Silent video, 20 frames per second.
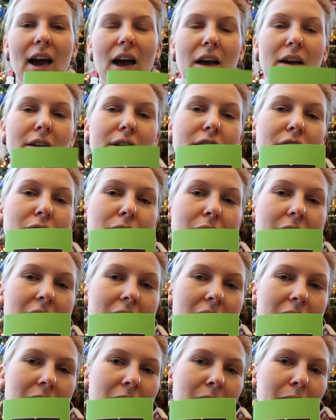As you
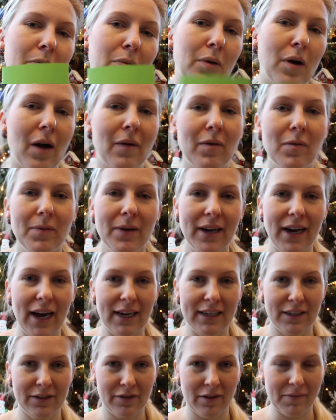can probably
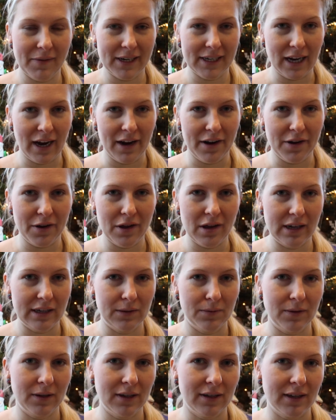guess from the title,
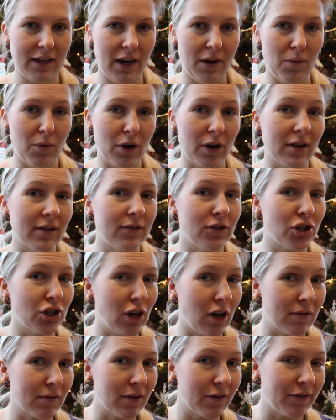this was a work of
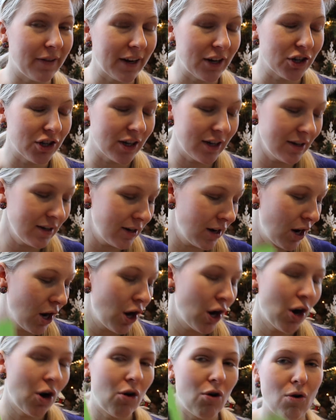genre fiction,
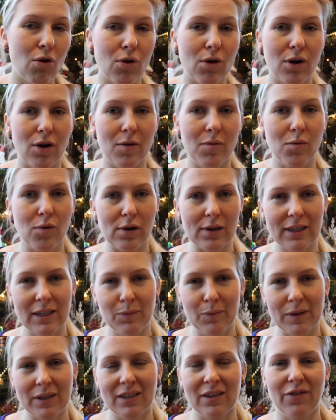horror more
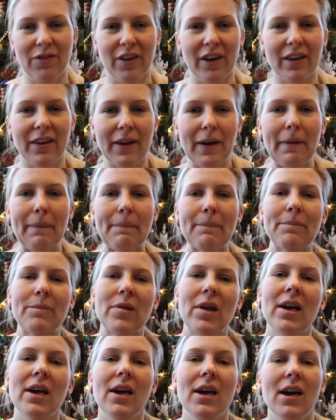specifically.
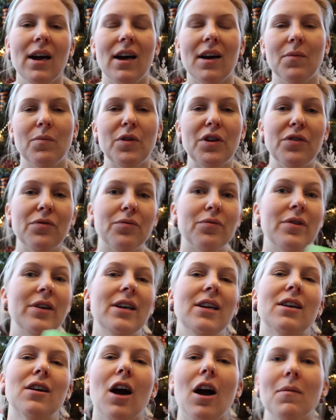When you
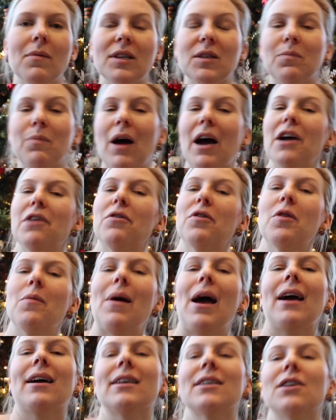read Carmen's bio on the
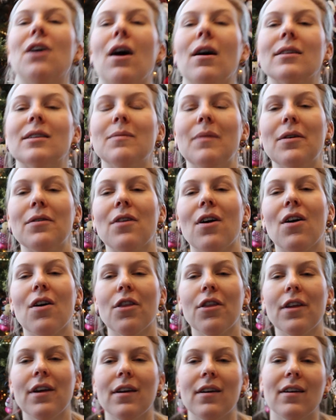back, it talks about all
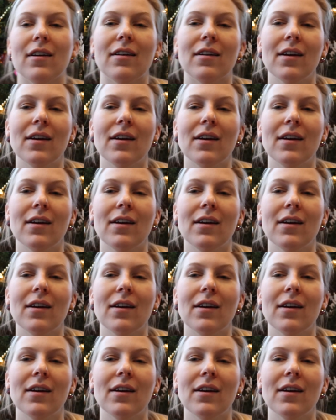the